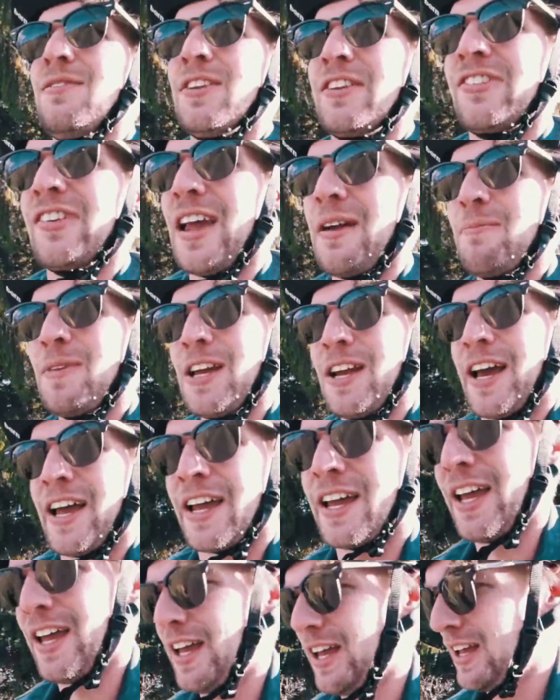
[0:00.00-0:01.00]
even send me
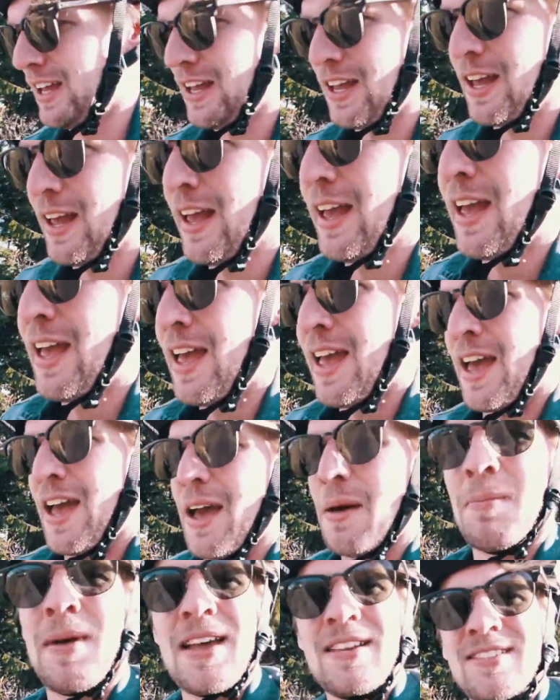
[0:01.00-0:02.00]
like
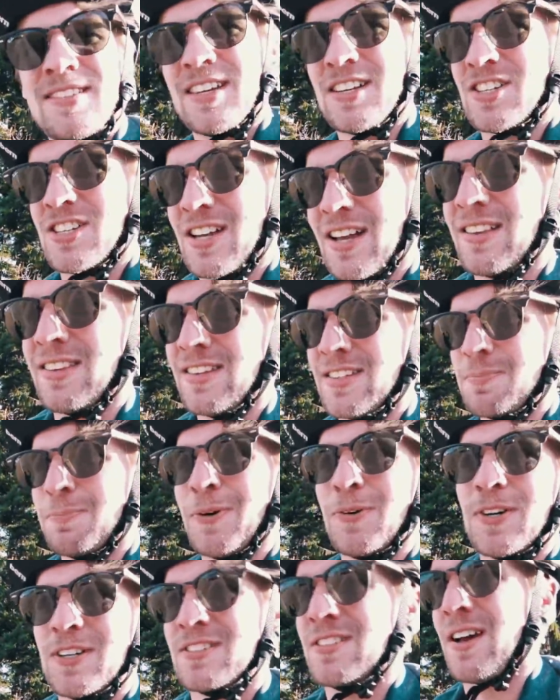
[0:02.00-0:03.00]
a message that this
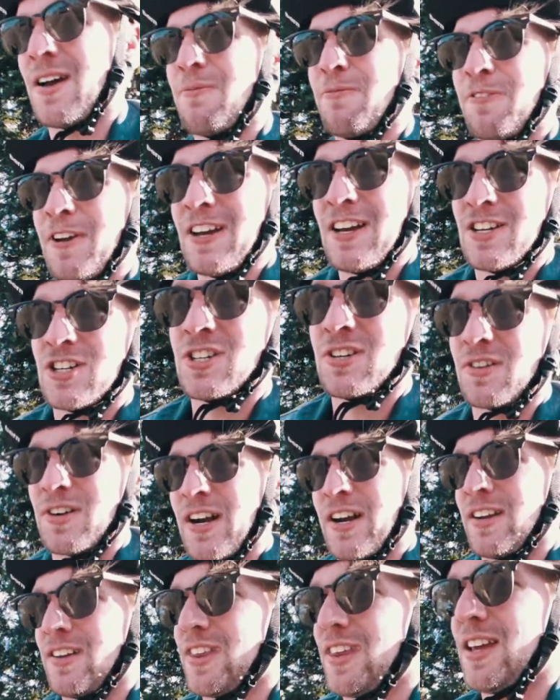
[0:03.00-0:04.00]
board is not finished or
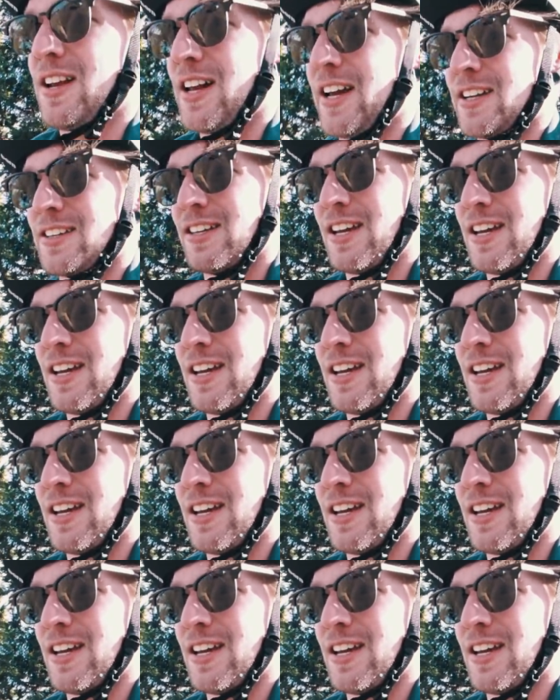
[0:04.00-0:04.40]
anything like